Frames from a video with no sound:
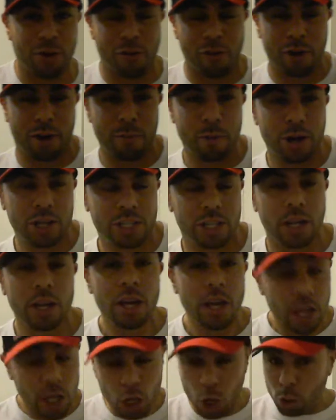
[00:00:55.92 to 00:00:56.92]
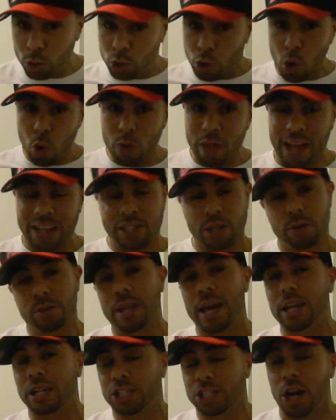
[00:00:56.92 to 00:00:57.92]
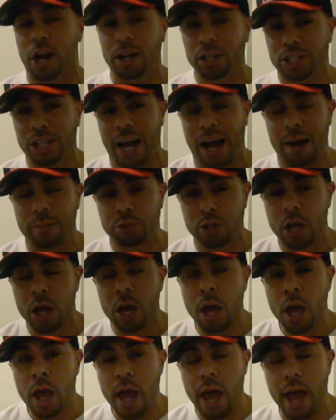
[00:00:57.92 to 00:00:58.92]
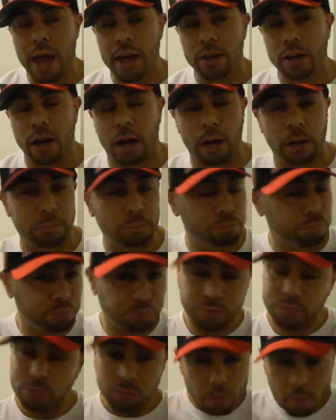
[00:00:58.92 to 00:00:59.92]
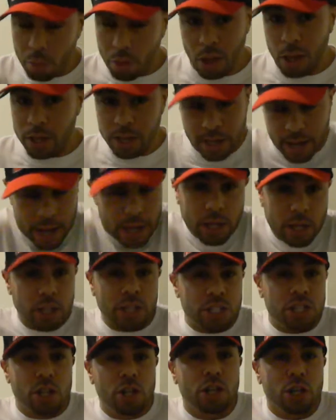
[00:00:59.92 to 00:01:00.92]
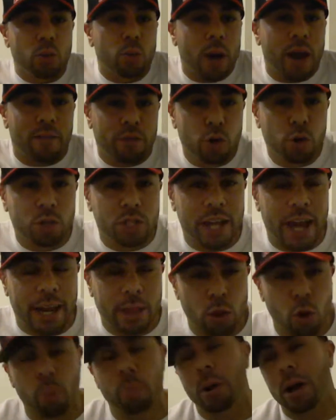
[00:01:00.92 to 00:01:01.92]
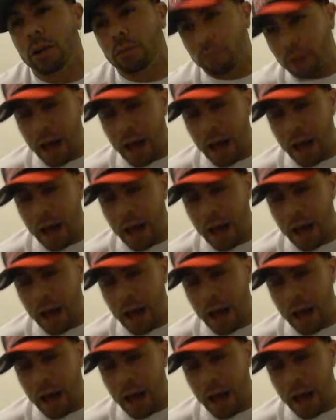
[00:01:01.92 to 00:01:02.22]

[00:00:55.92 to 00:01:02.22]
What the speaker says: for a commercial. You don't do that. So you take junk jobs, and you do whatever. You do what you gotta do. But